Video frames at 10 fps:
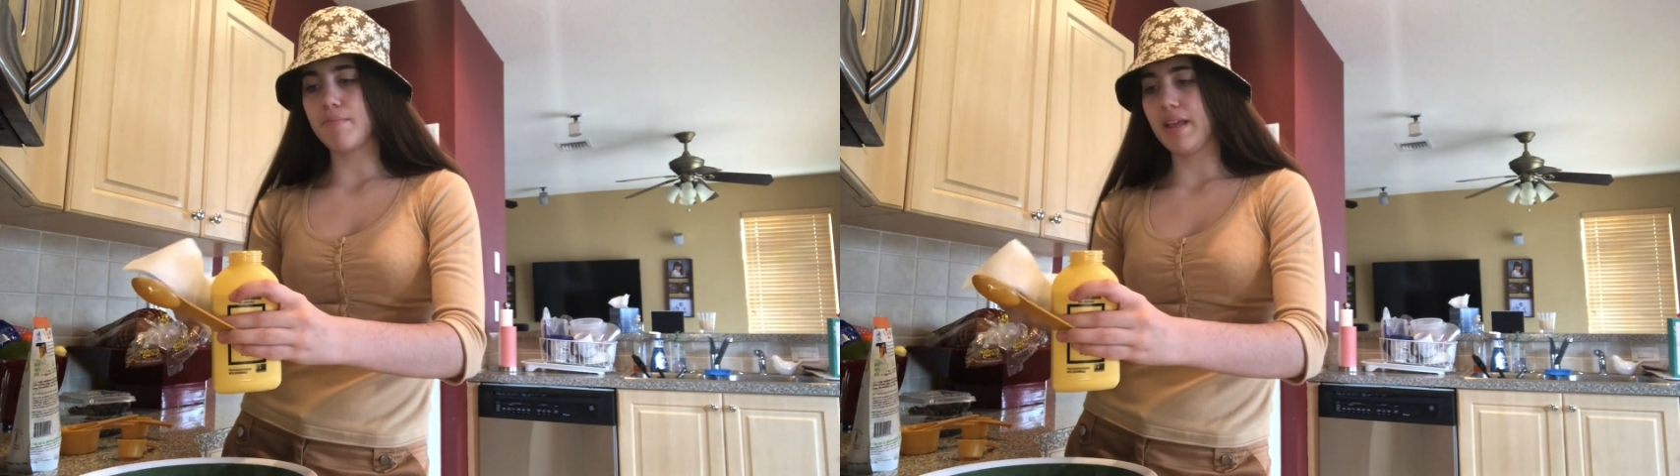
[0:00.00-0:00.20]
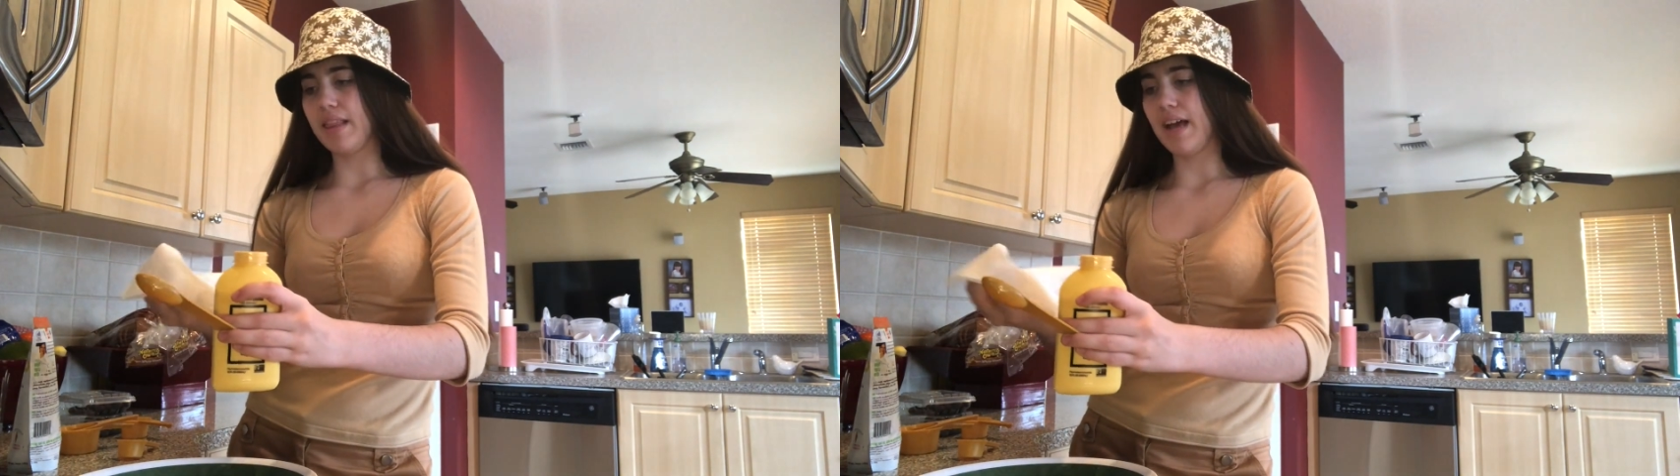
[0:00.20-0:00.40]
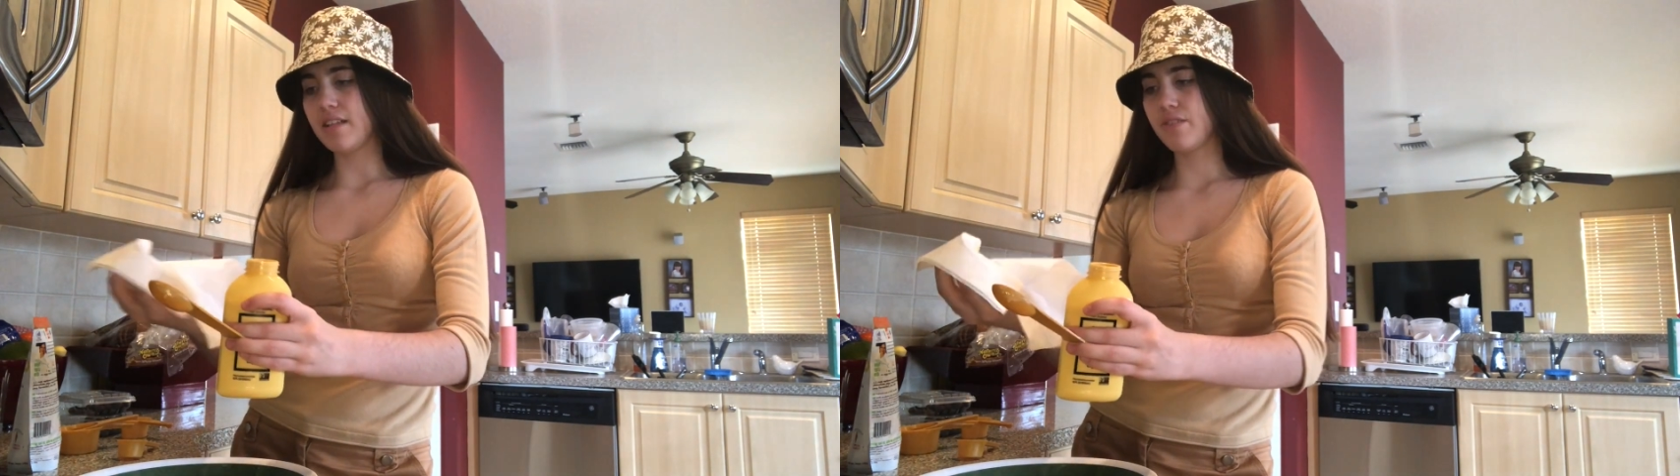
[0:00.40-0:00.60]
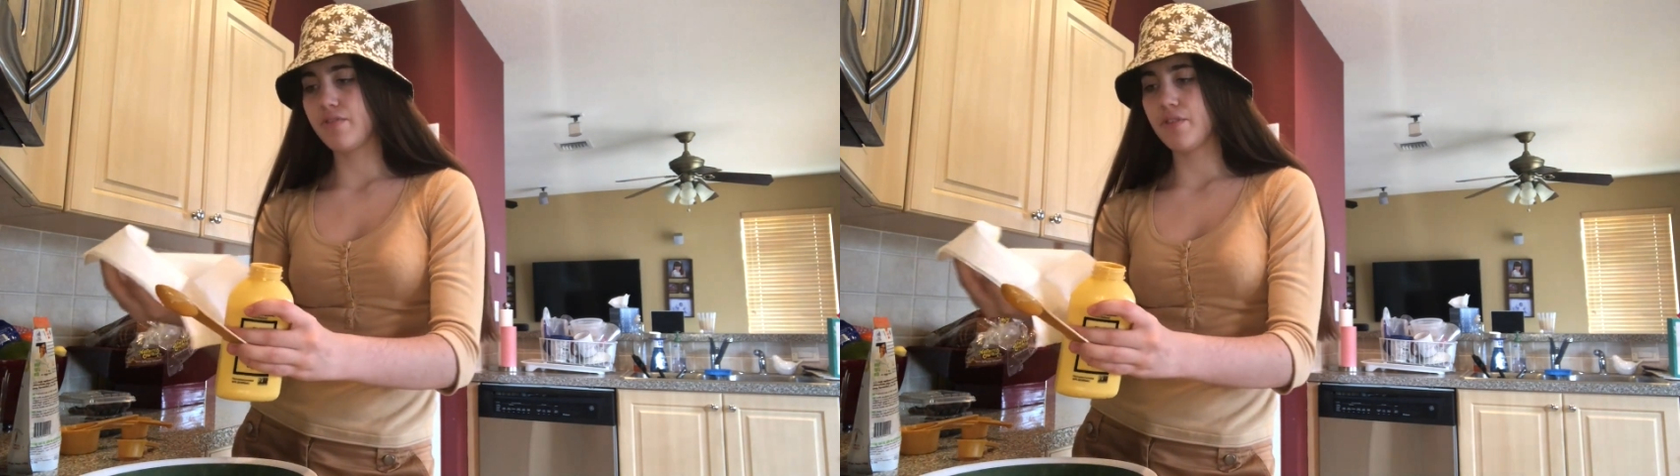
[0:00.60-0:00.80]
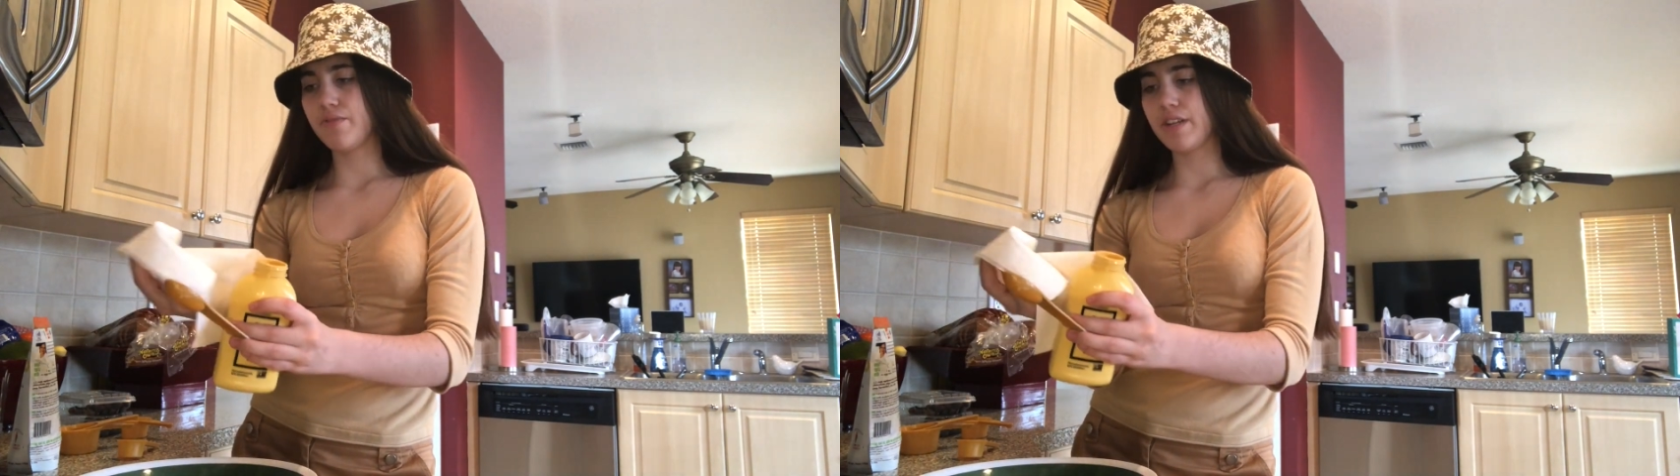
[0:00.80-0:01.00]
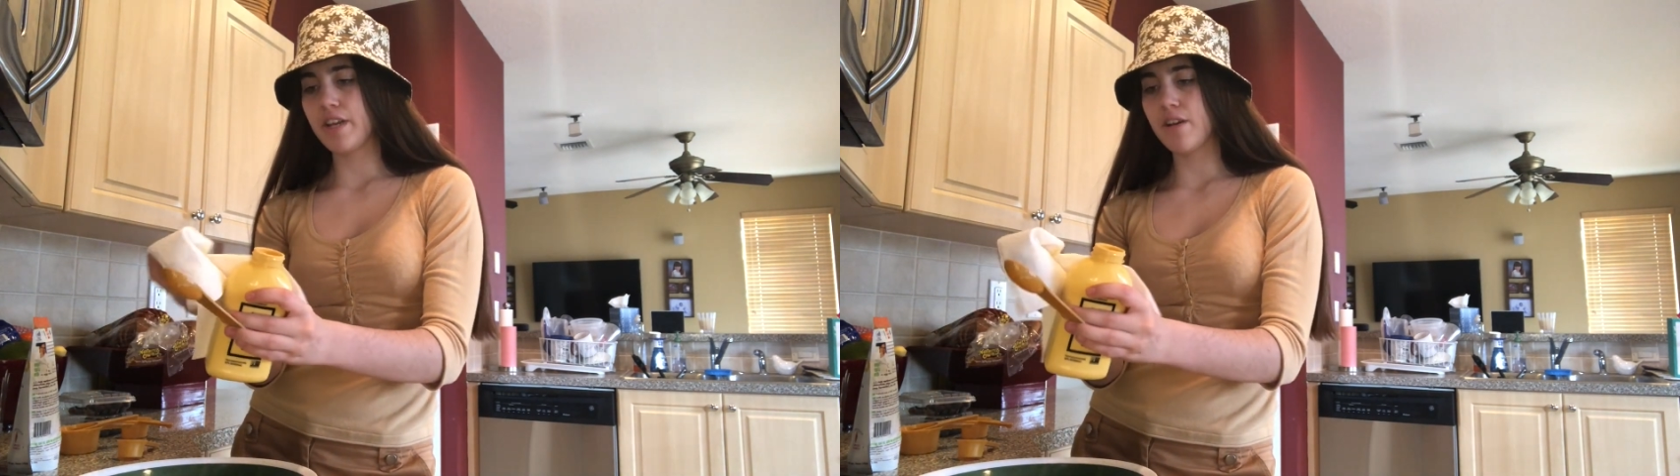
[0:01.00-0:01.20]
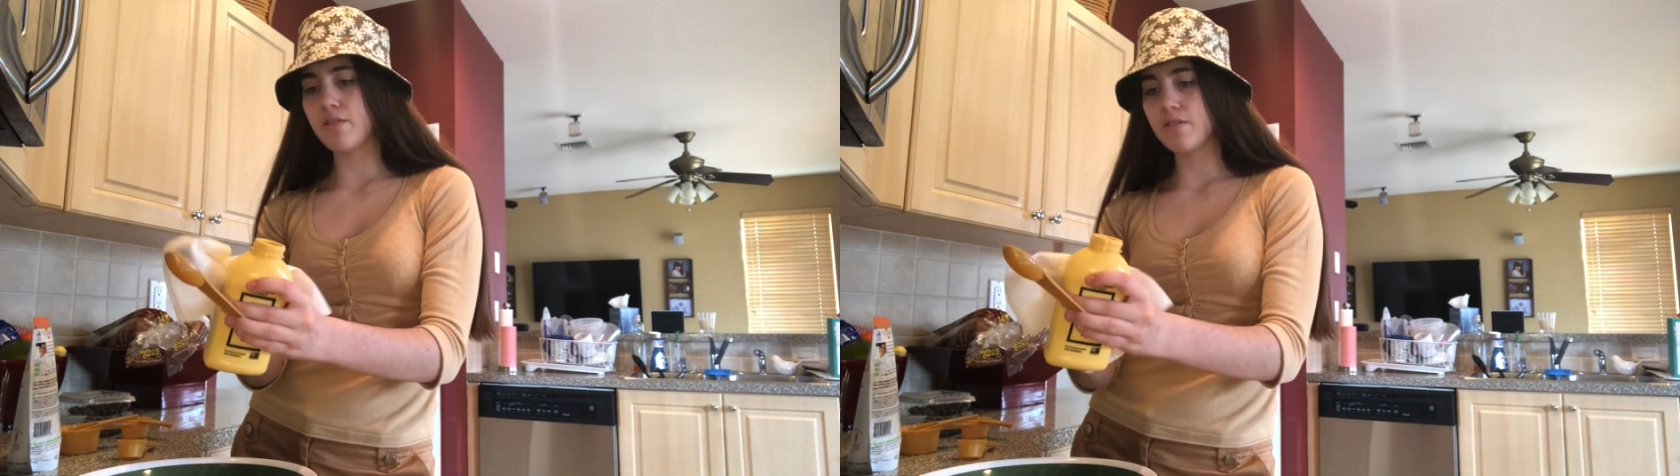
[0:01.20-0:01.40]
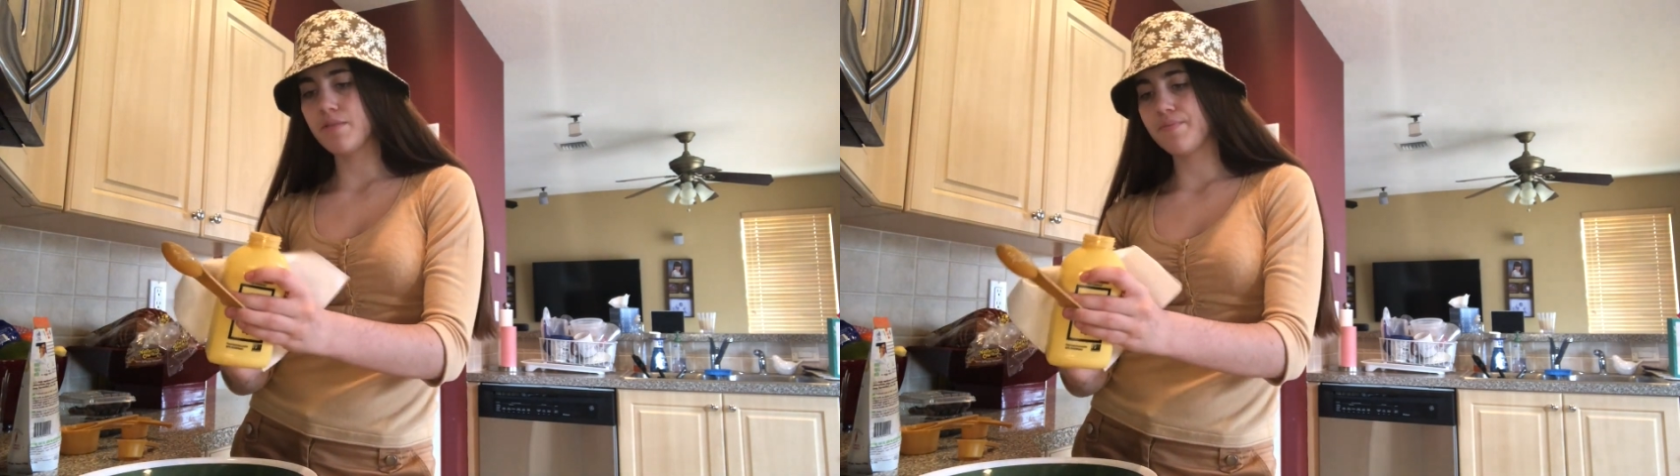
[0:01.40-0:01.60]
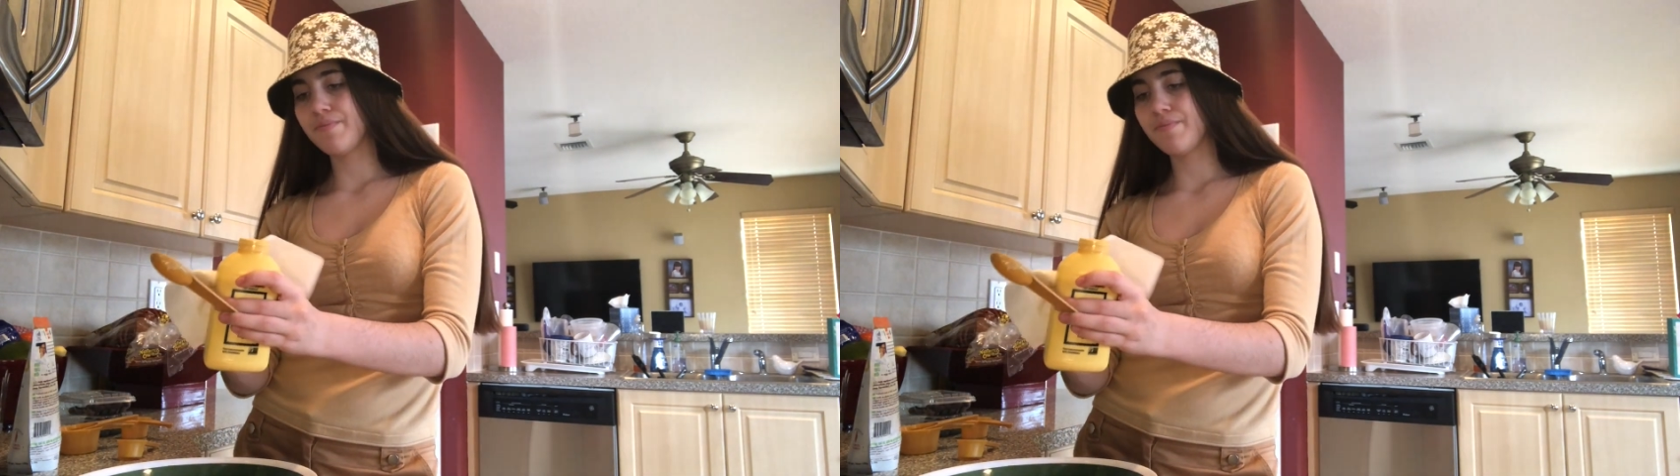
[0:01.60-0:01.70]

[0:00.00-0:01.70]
my last few videos,